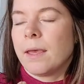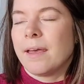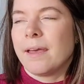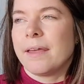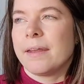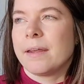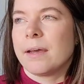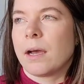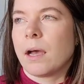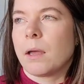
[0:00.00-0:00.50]

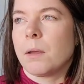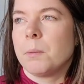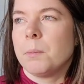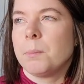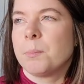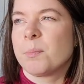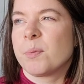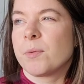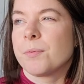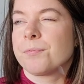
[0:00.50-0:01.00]
and I
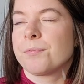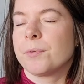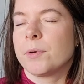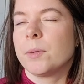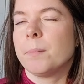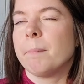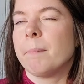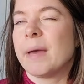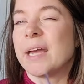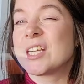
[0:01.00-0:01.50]

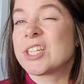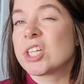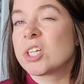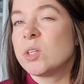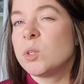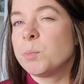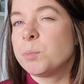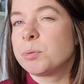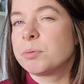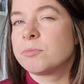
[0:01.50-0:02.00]
prefer Magic
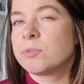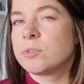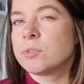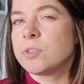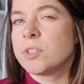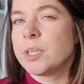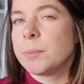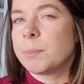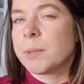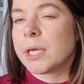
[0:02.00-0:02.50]
Loop to
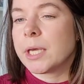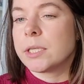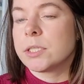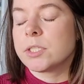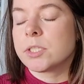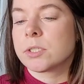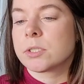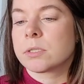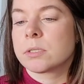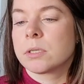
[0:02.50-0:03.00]

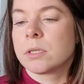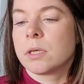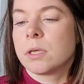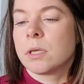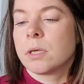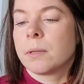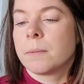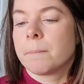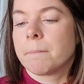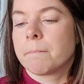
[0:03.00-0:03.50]
DPNs,
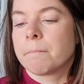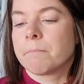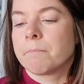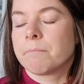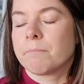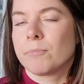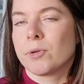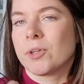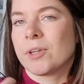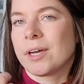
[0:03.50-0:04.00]

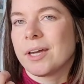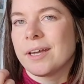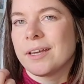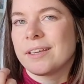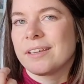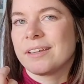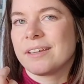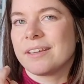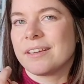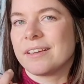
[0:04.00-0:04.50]
but
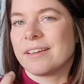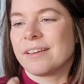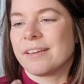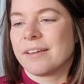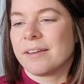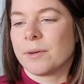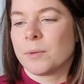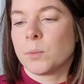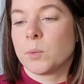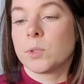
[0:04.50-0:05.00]
I
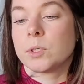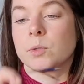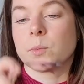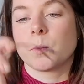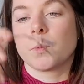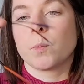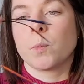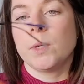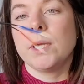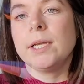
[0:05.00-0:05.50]
would
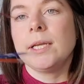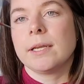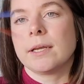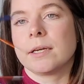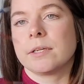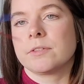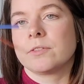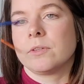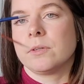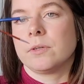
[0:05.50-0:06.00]
really
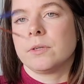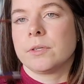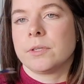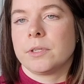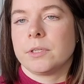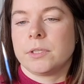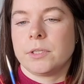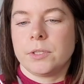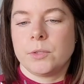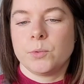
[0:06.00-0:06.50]
like to
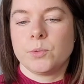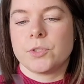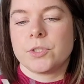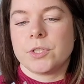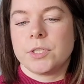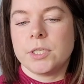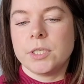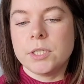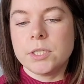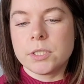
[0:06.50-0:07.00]
use
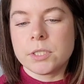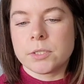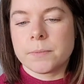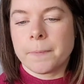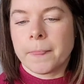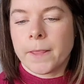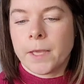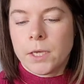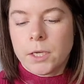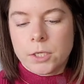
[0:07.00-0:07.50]
these.
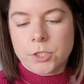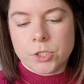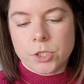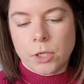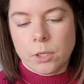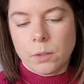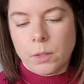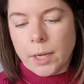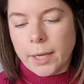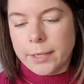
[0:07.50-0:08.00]

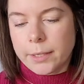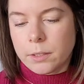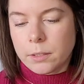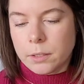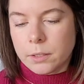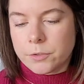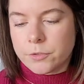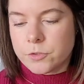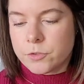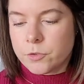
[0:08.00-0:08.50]
So I
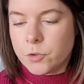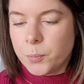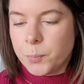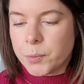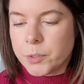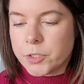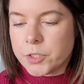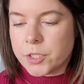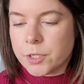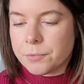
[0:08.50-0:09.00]
got
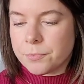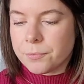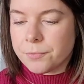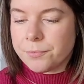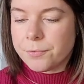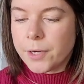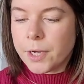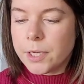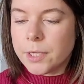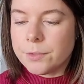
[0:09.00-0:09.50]

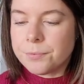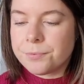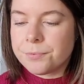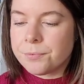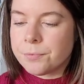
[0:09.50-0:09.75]
2.75